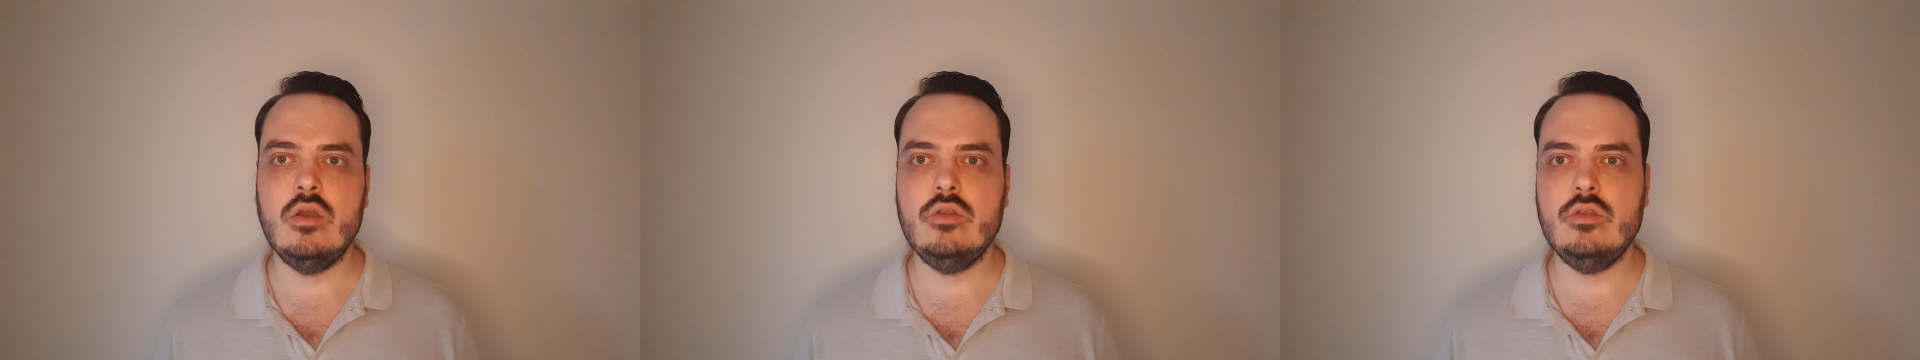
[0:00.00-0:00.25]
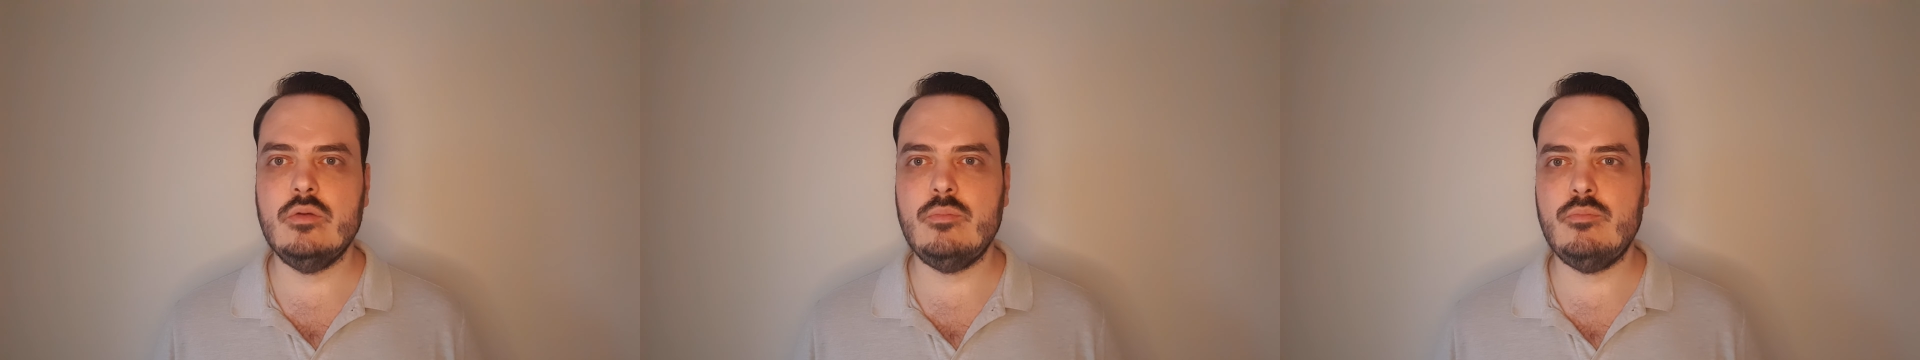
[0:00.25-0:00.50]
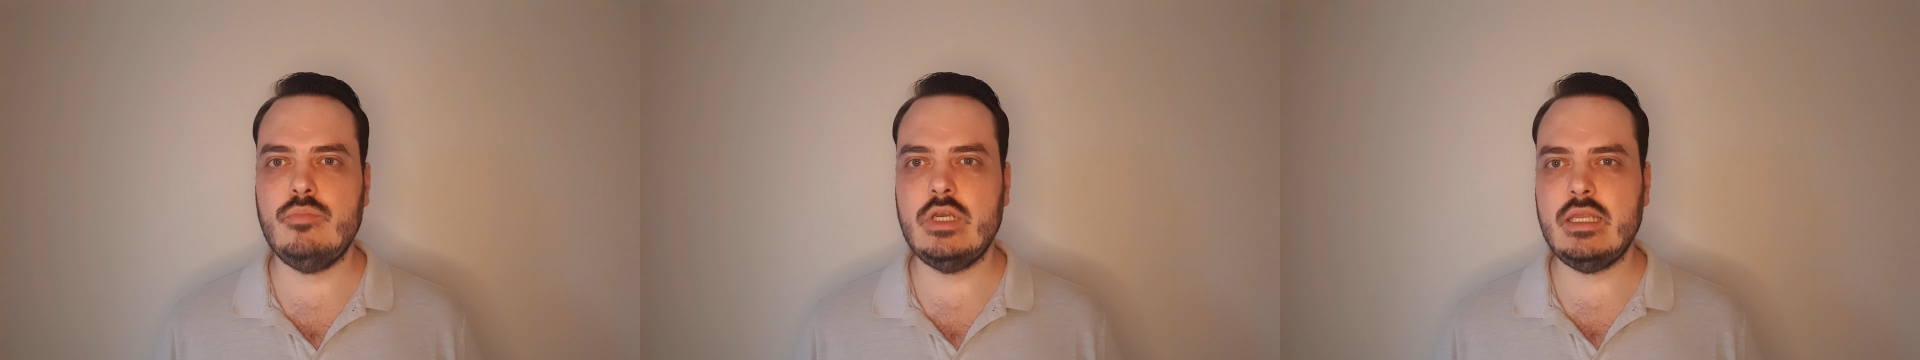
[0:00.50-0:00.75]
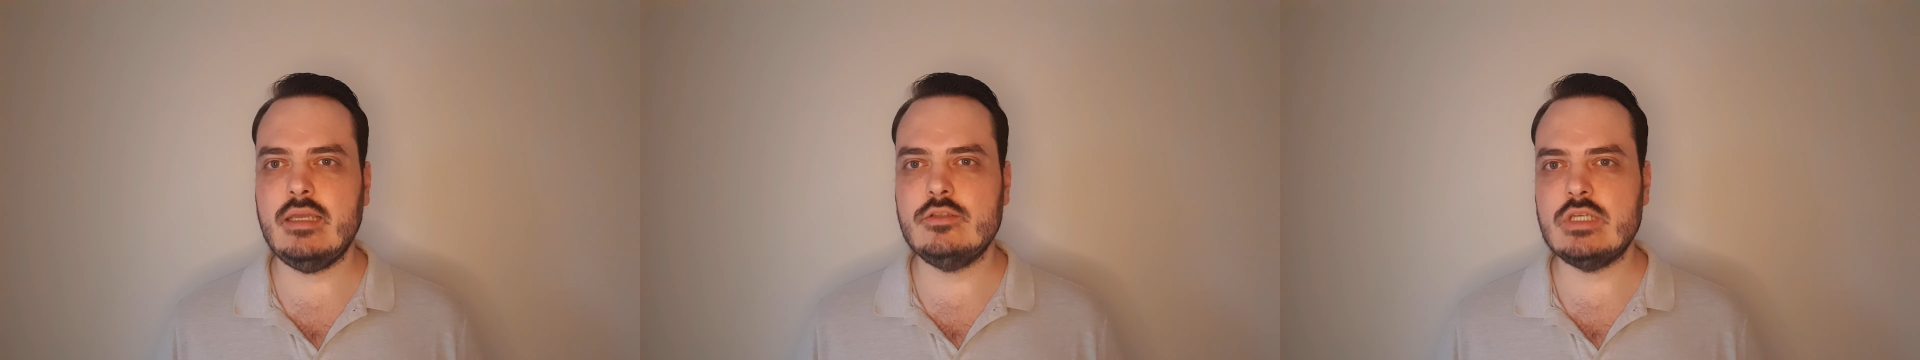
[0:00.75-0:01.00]
you're
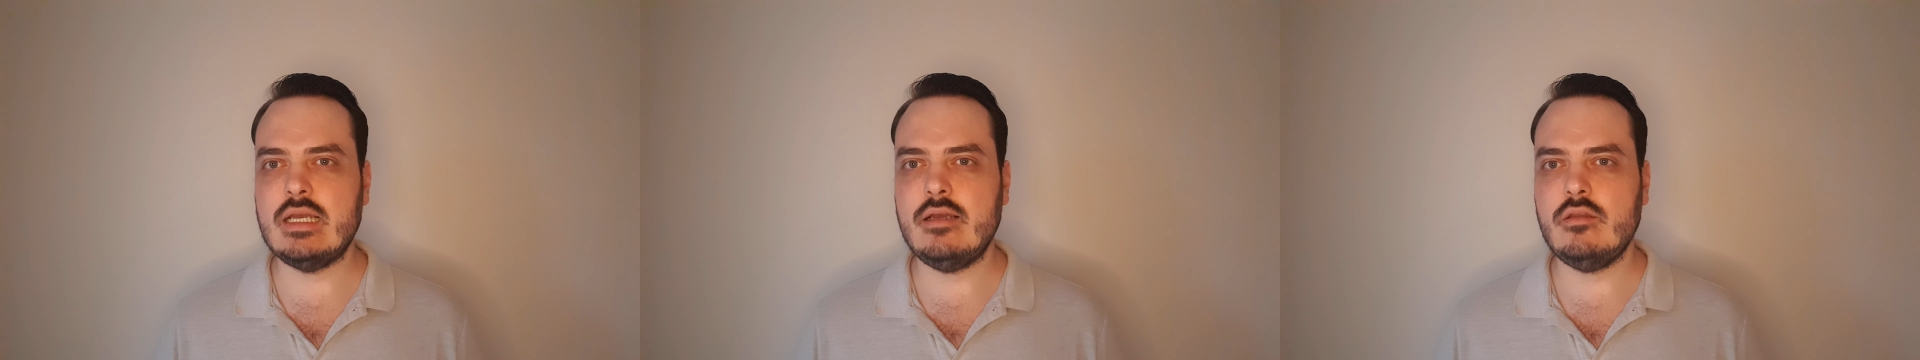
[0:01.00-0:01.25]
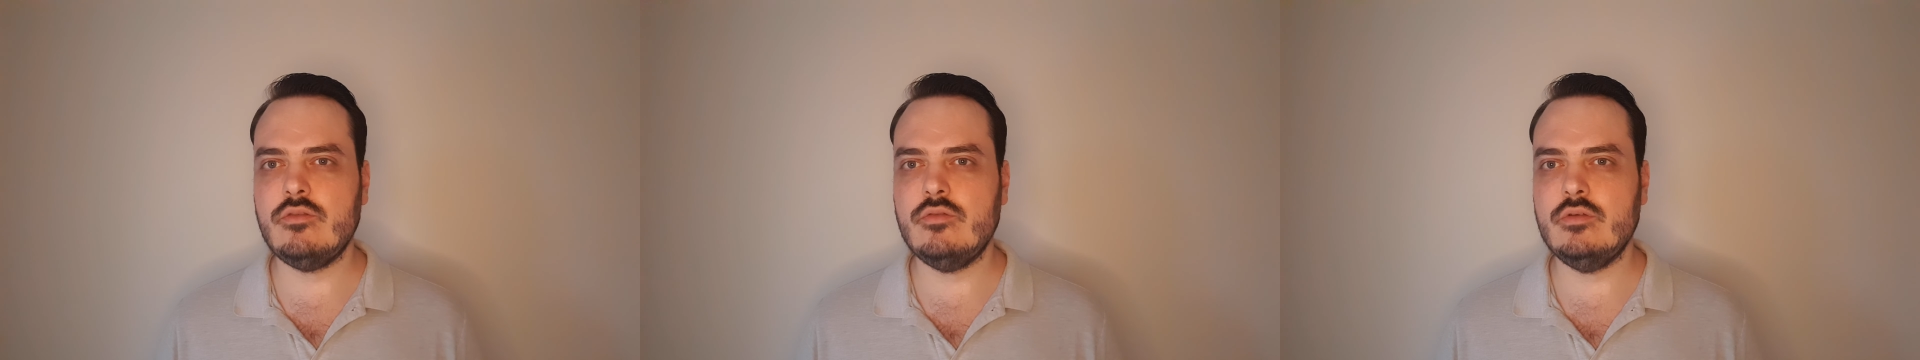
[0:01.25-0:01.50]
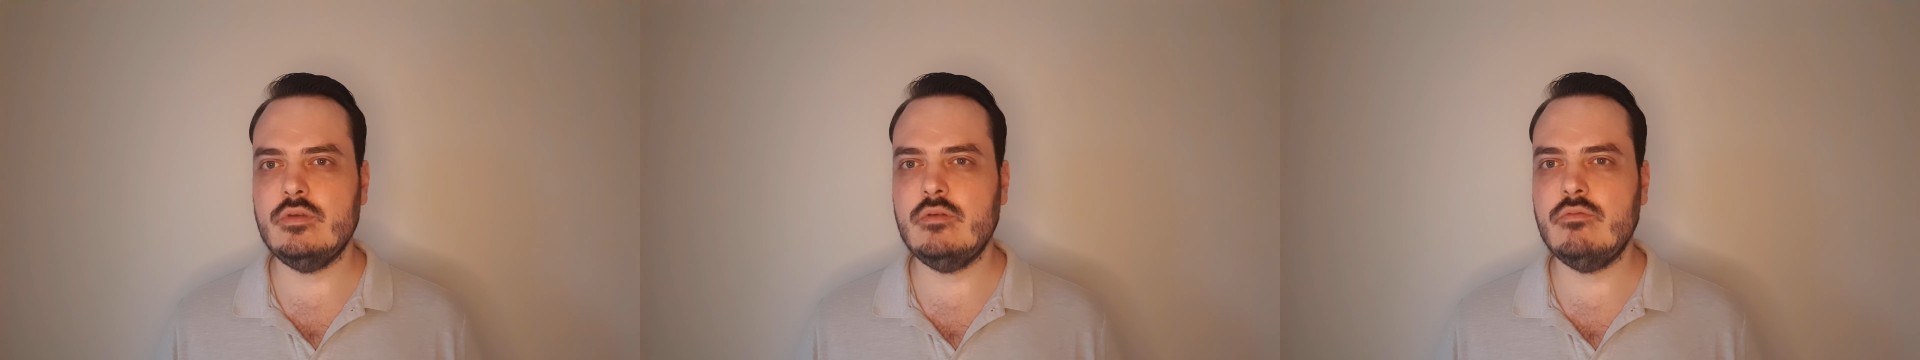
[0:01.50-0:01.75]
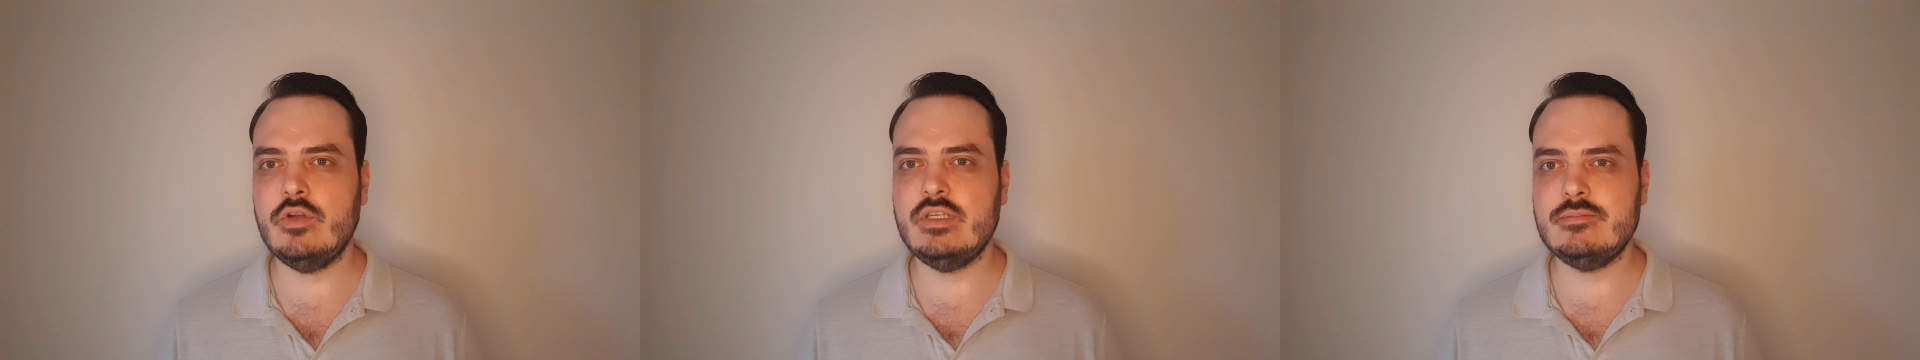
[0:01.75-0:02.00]
putting a child through very